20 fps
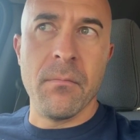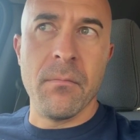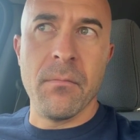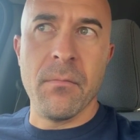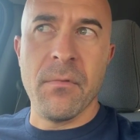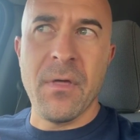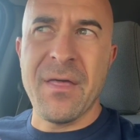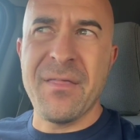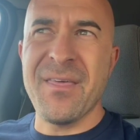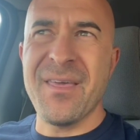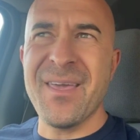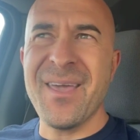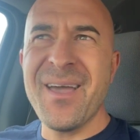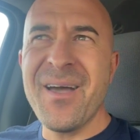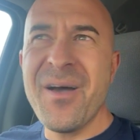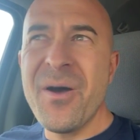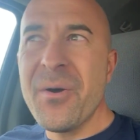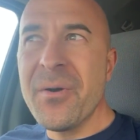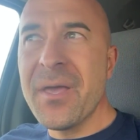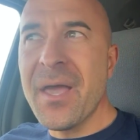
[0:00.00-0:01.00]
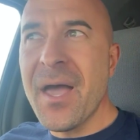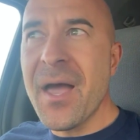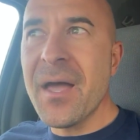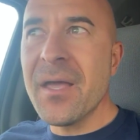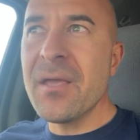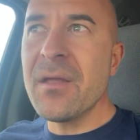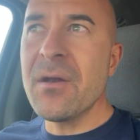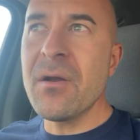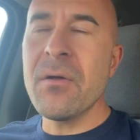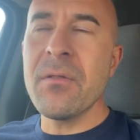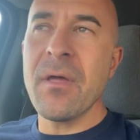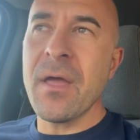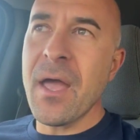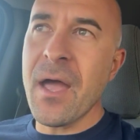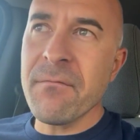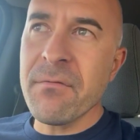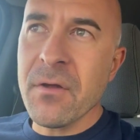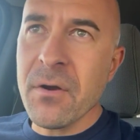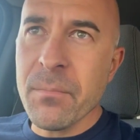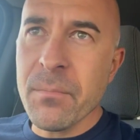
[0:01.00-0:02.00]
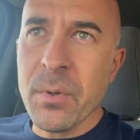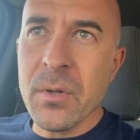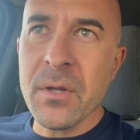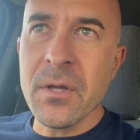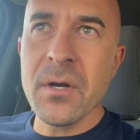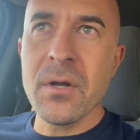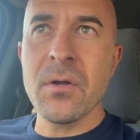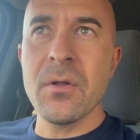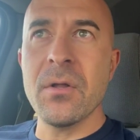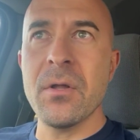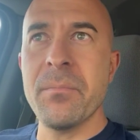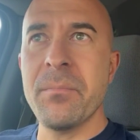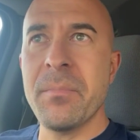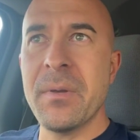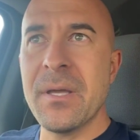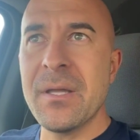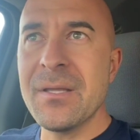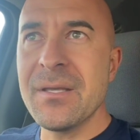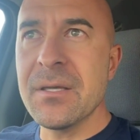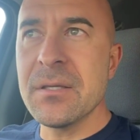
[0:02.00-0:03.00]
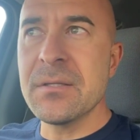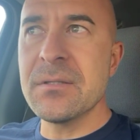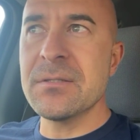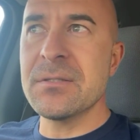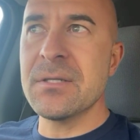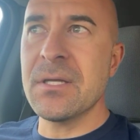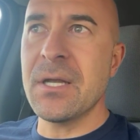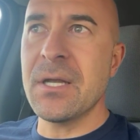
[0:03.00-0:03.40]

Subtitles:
They think, oh yeah, they have their political opinions, but